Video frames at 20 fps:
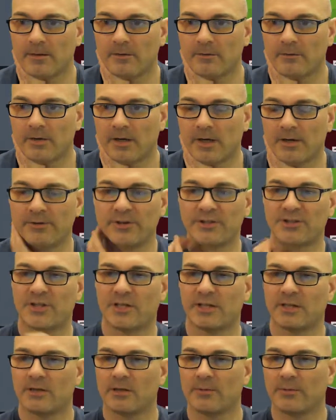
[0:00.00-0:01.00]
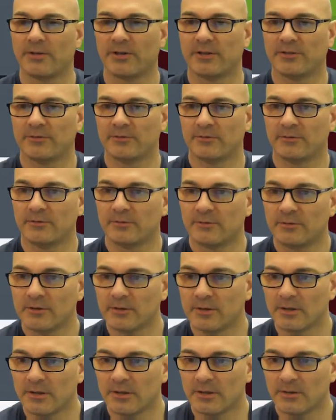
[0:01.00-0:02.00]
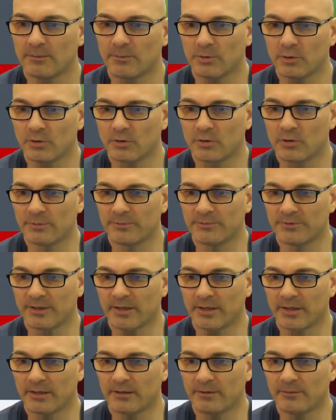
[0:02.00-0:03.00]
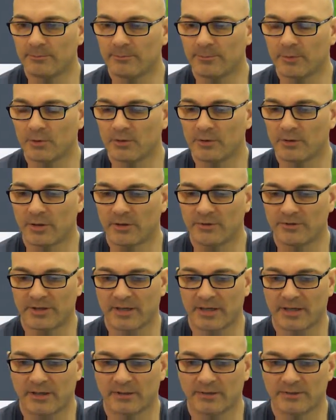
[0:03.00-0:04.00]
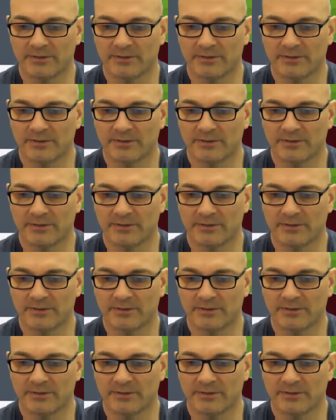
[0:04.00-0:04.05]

Right, Richie, come on then. Ball comes in, ball goes out.